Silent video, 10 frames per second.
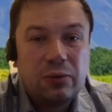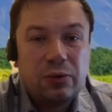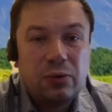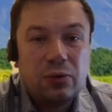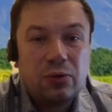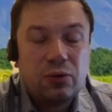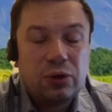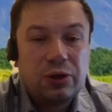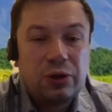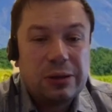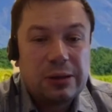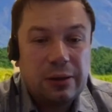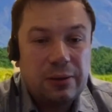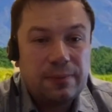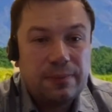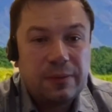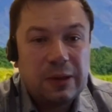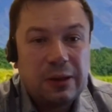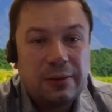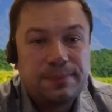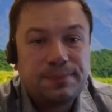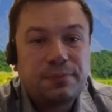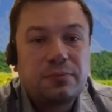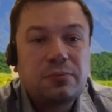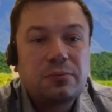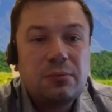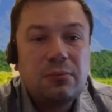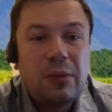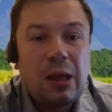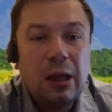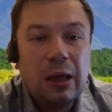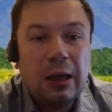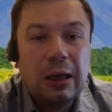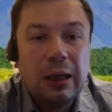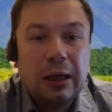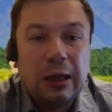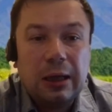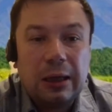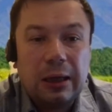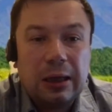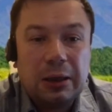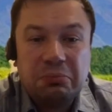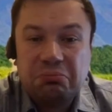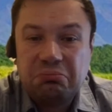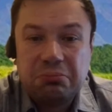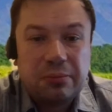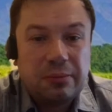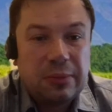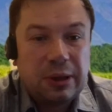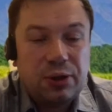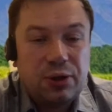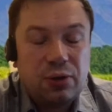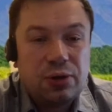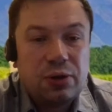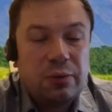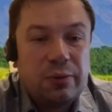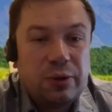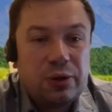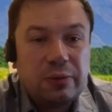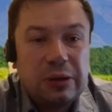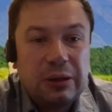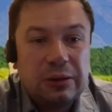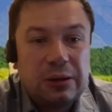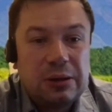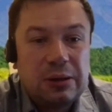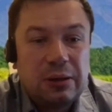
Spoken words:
The iADMIN can do it in several seconds, but a human being will do it